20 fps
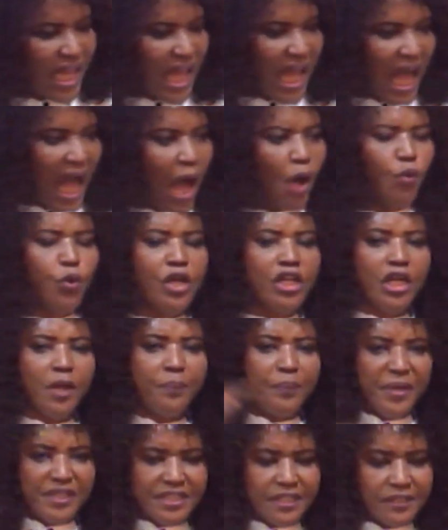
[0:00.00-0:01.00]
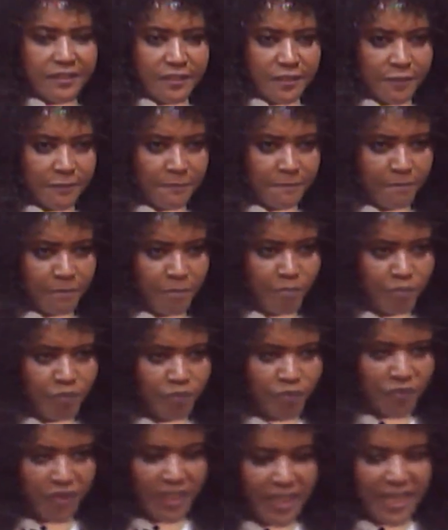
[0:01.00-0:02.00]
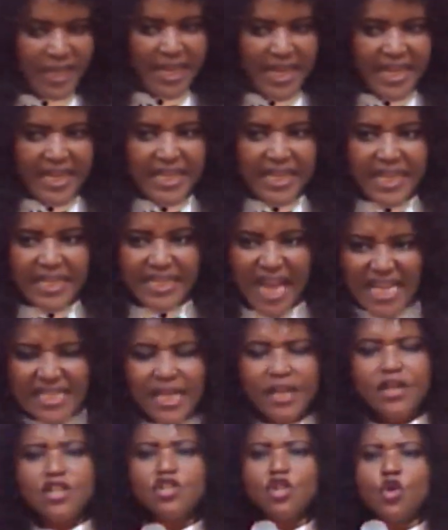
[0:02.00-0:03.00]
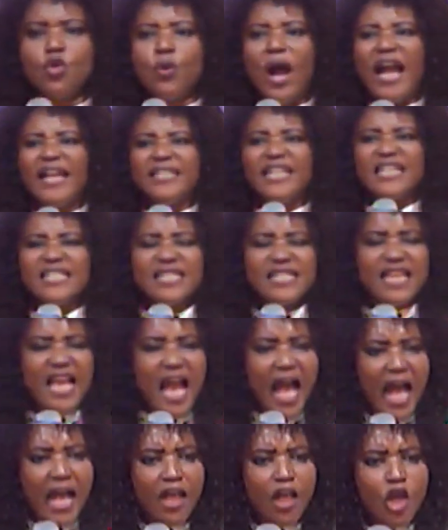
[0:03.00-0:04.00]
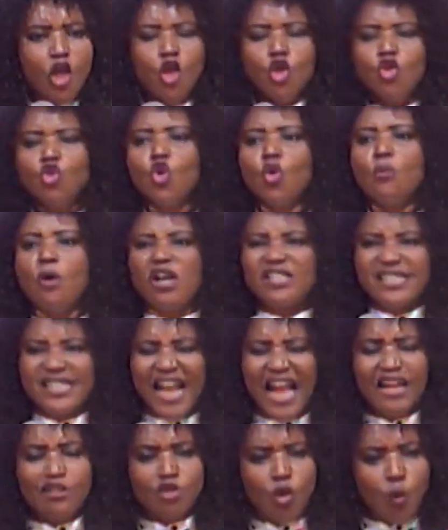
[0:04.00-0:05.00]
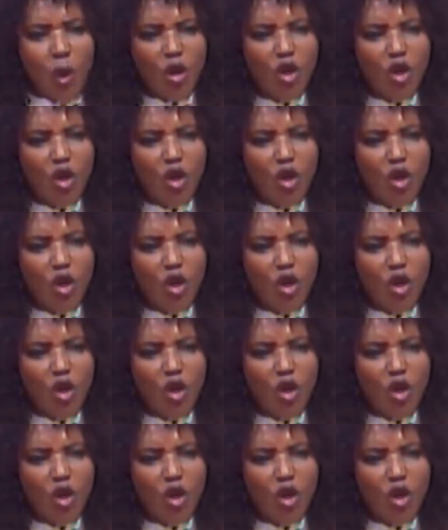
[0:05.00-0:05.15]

And we repeat it. That's the reason why this year, you must learn to wake